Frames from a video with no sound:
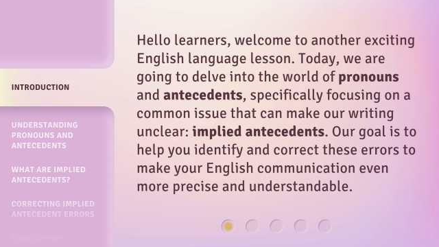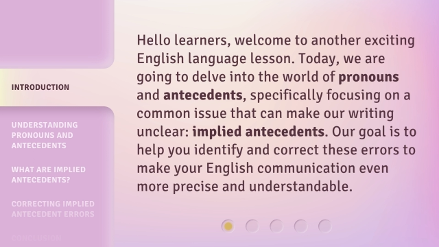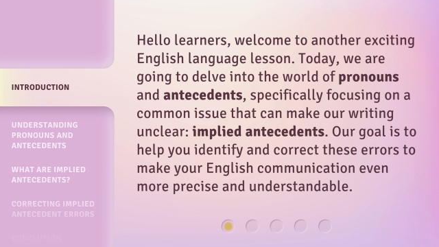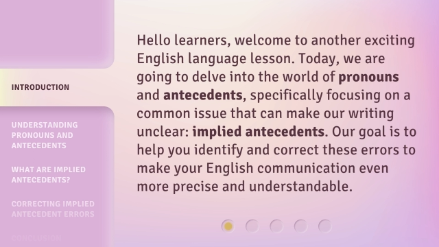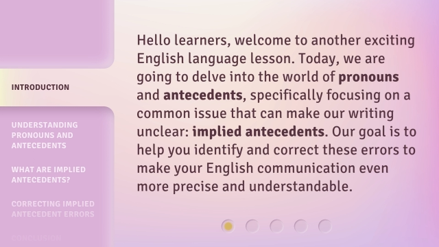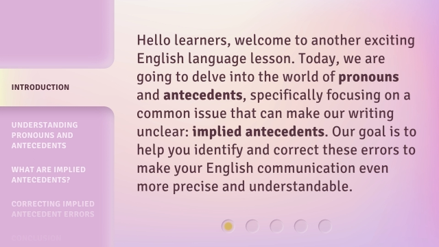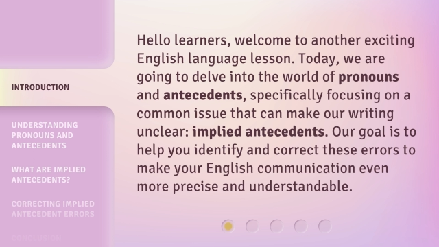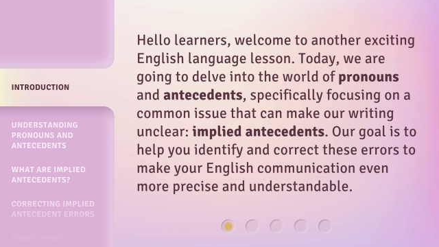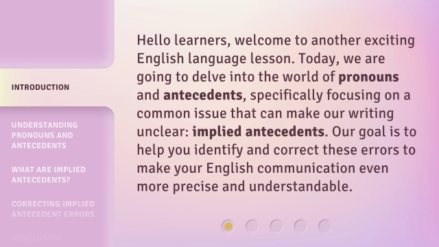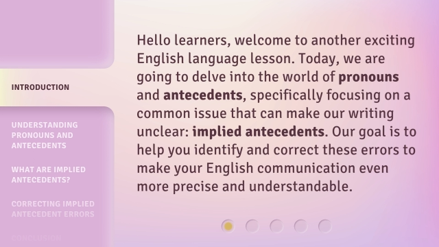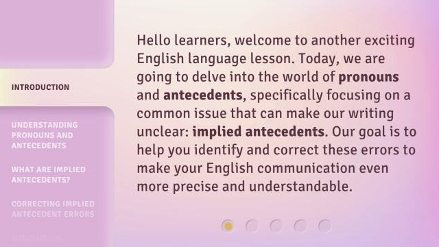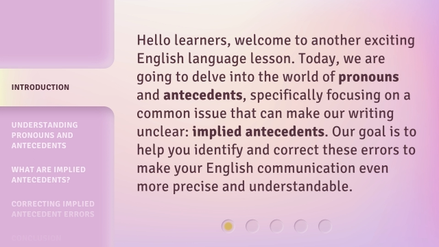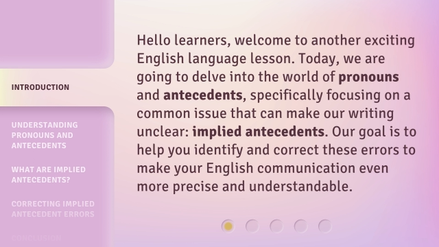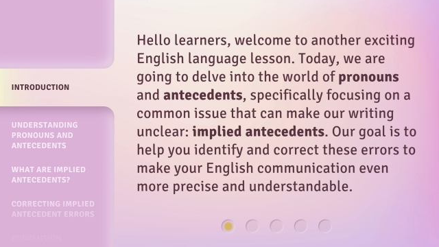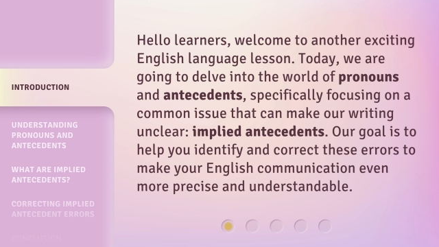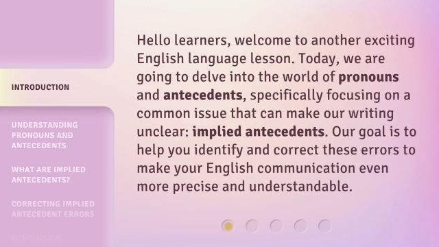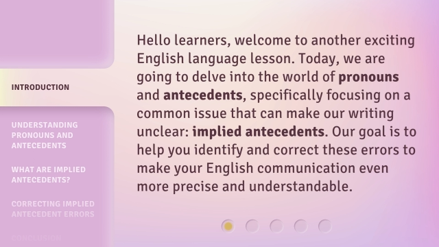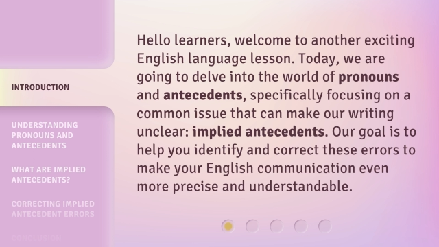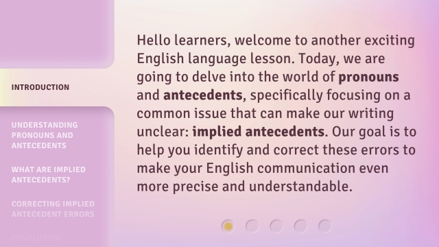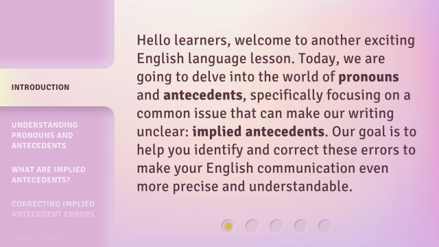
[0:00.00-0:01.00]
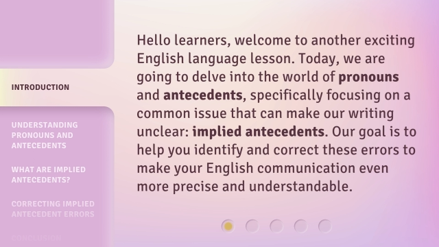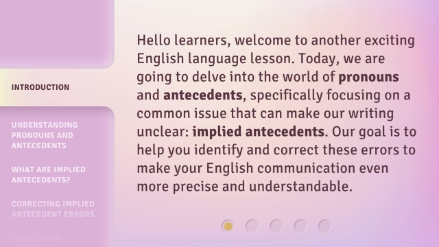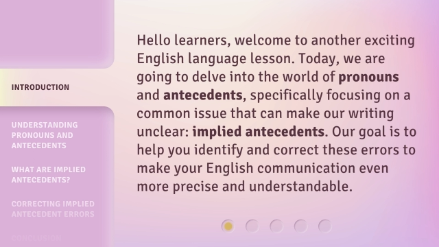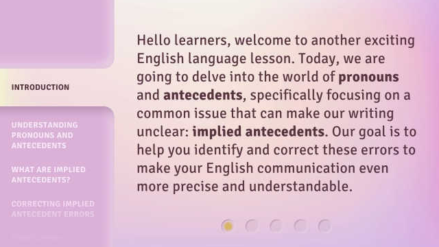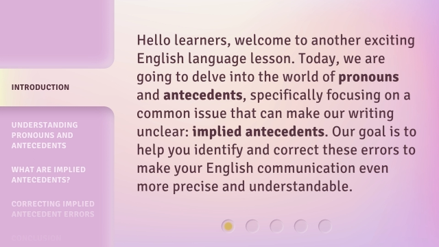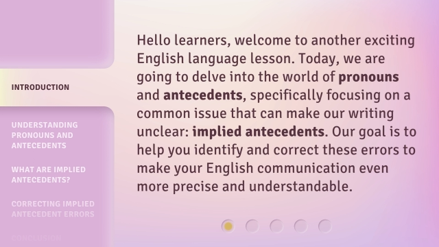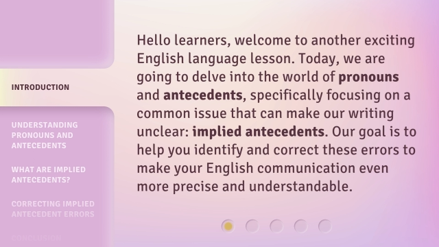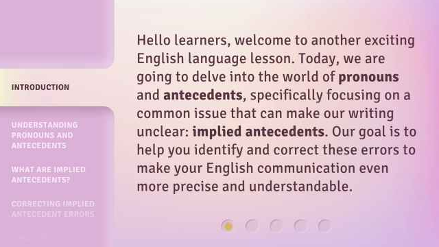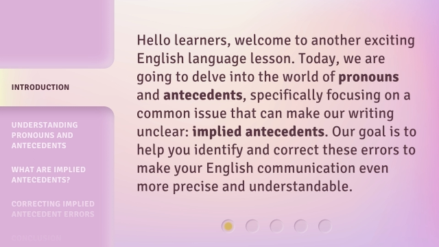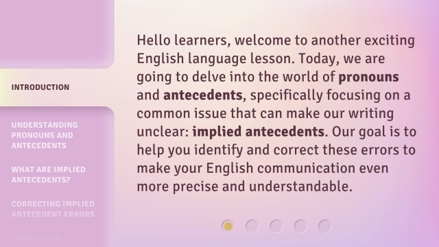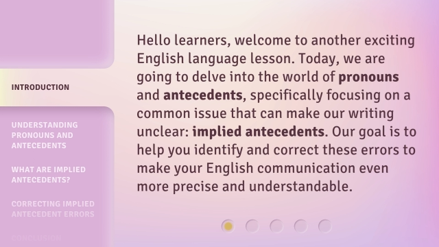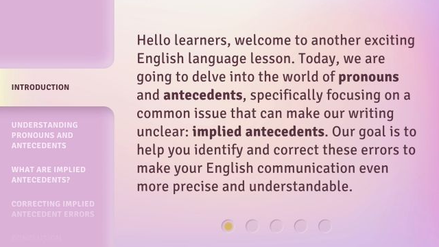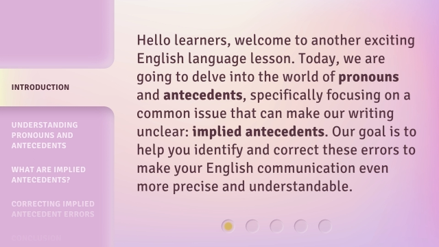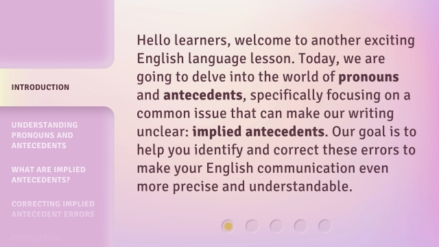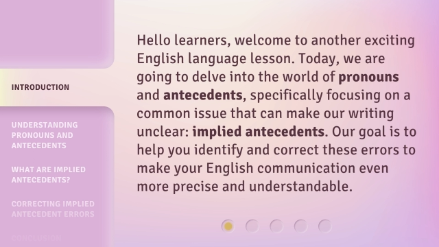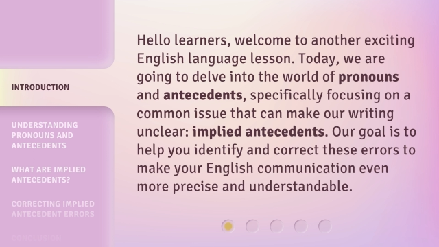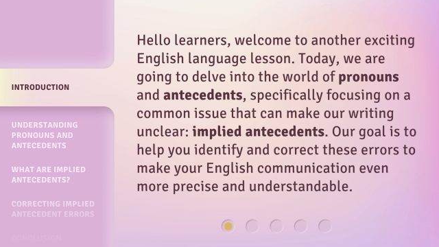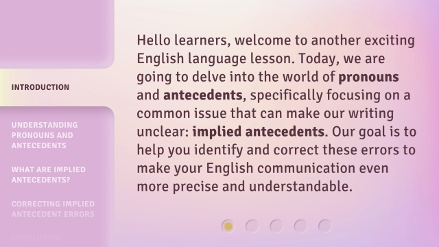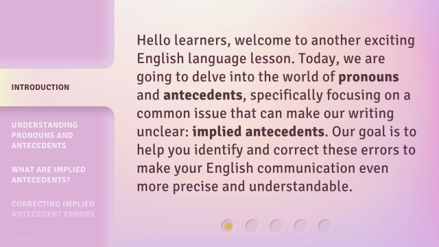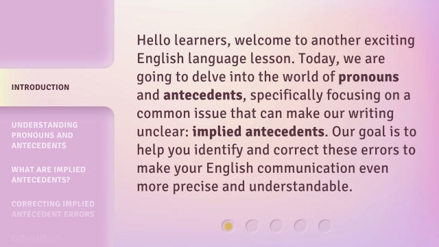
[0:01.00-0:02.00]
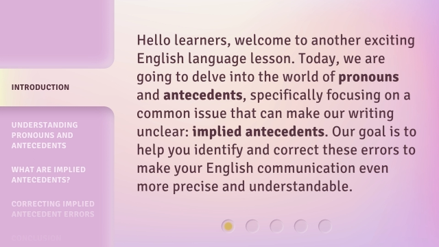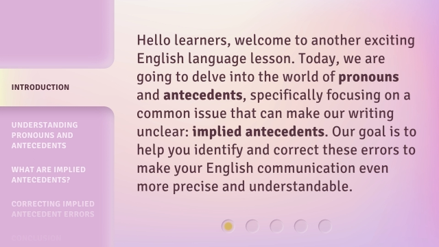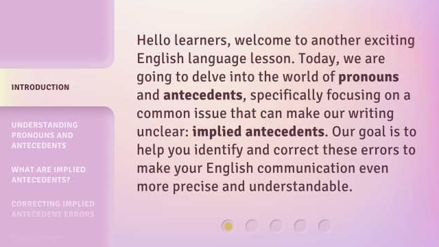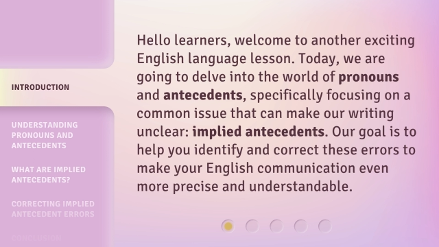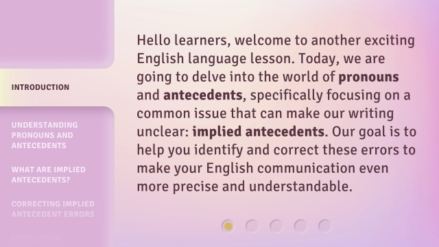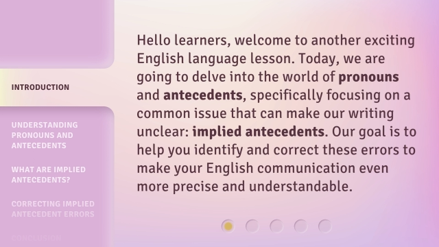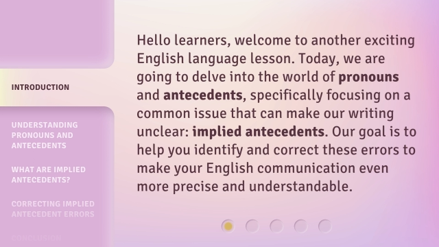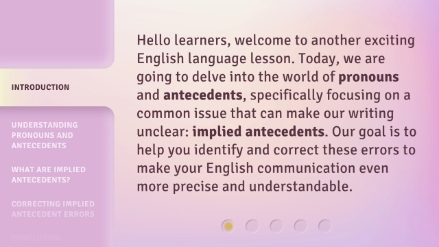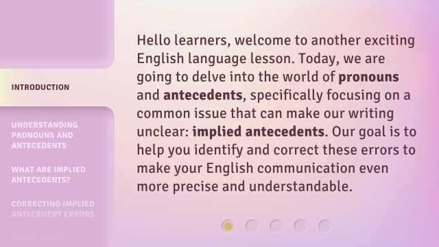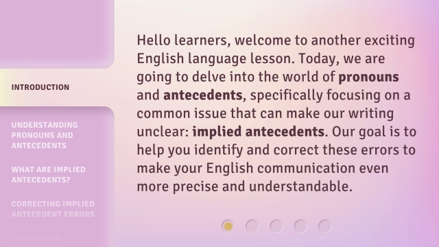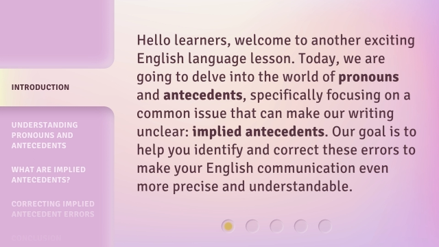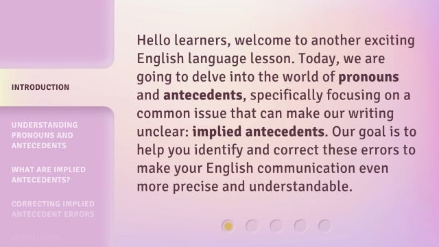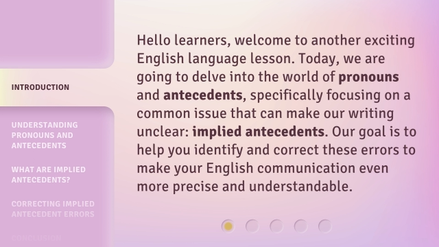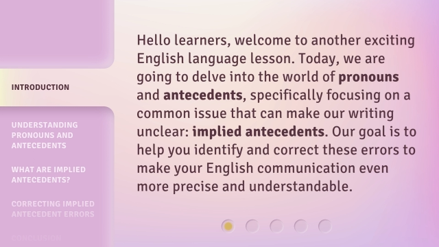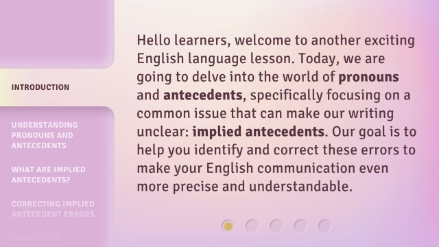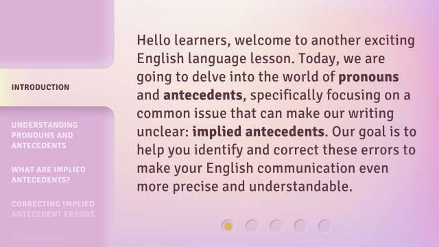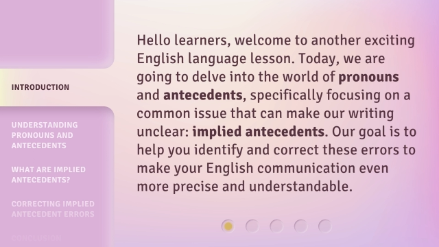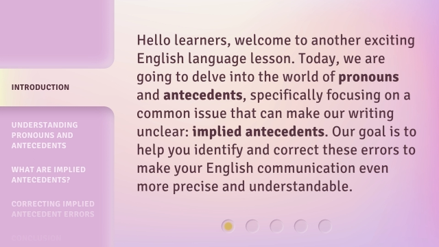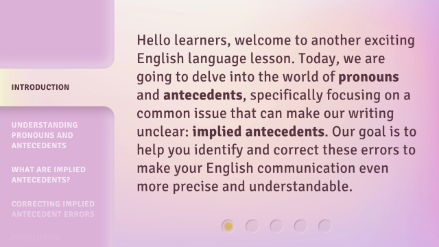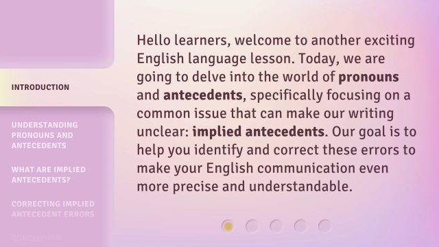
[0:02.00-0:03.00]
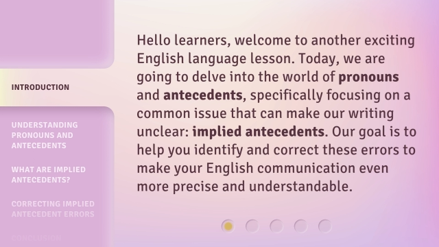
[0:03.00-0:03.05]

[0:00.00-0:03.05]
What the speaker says: Nobody's mouth can be seen.